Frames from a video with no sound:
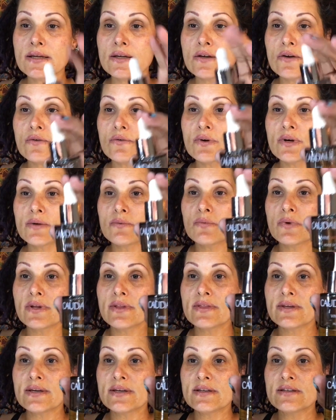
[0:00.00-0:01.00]
I go in
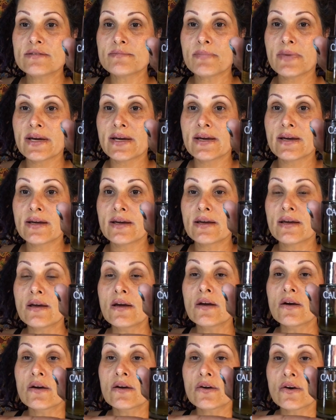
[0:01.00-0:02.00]
with is my
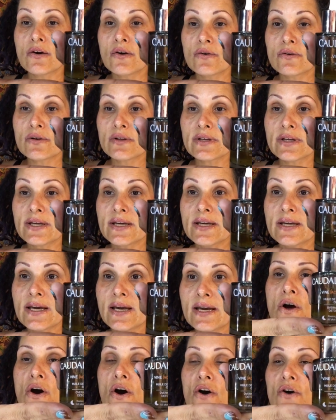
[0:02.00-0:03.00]

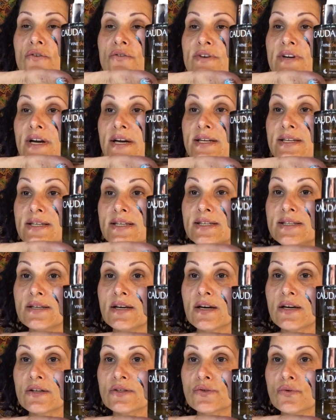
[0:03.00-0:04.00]
Caudalie Overnight
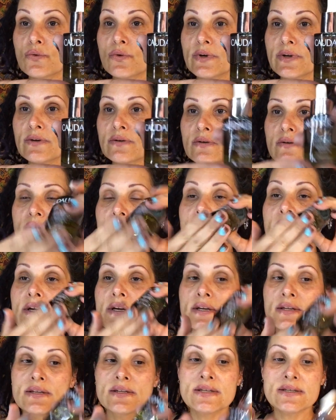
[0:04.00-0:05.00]
Detox Oil.
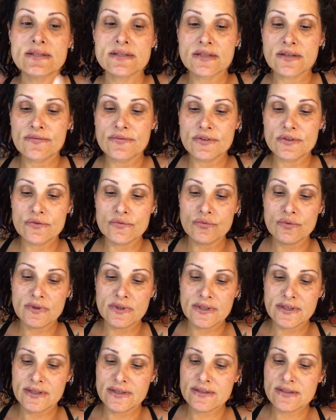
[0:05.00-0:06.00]
This stuff is
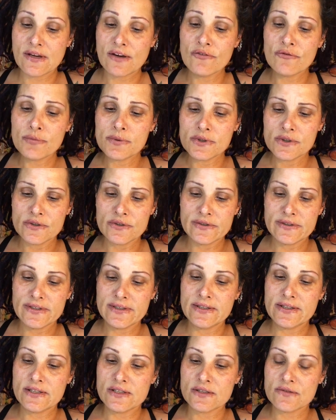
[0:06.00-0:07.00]
really nice. I've been
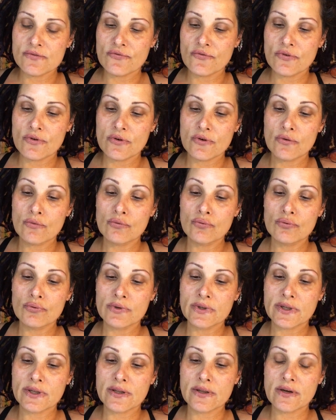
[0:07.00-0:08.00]
using this for a
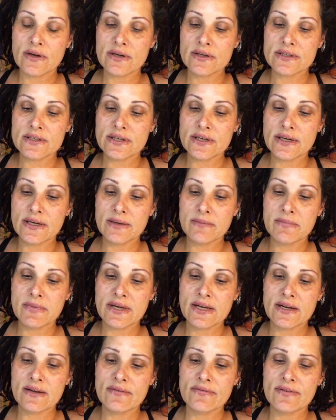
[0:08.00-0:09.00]
really long time,
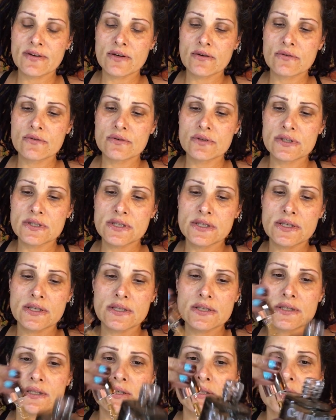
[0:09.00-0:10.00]
and I found
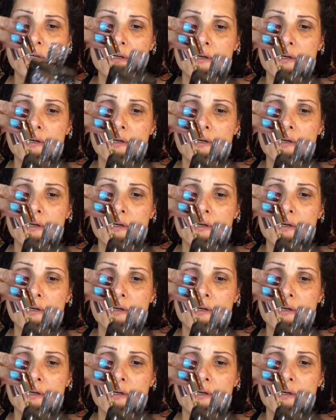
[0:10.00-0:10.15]
it